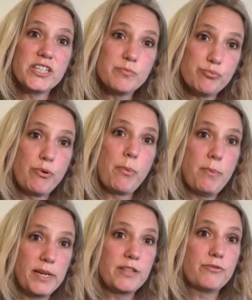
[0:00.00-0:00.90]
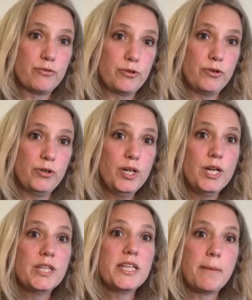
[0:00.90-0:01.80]
is probably through
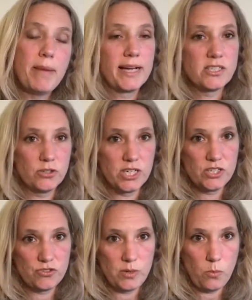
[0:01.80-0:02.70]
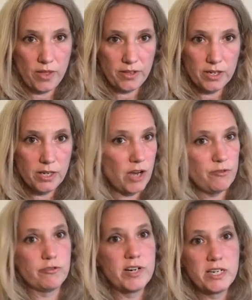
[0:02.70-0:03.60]
the impacts on extreme weather. I've
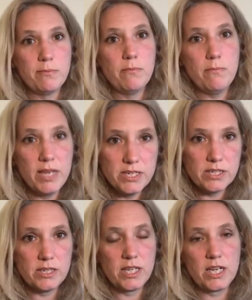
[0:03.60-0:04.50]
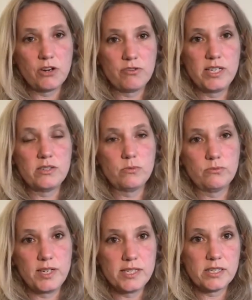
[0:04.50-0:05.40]
already mentioned the increased
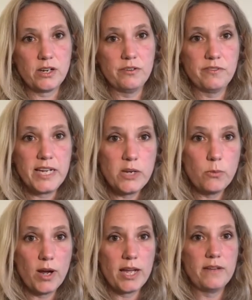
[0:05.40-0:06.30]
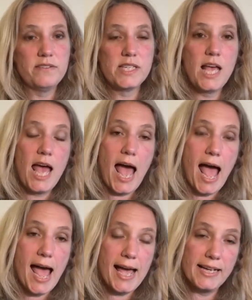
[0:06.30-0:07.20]
risk of heat waves
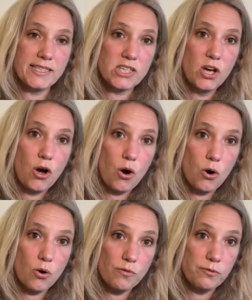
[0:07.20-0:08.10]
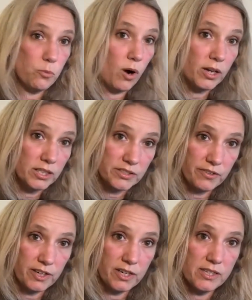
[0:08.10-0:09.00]
and of
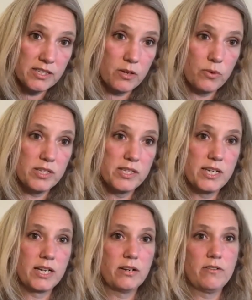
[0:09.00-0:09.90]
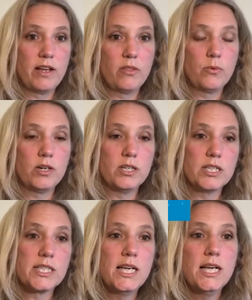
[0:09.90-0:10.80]
wildfires that we're seeing around the world.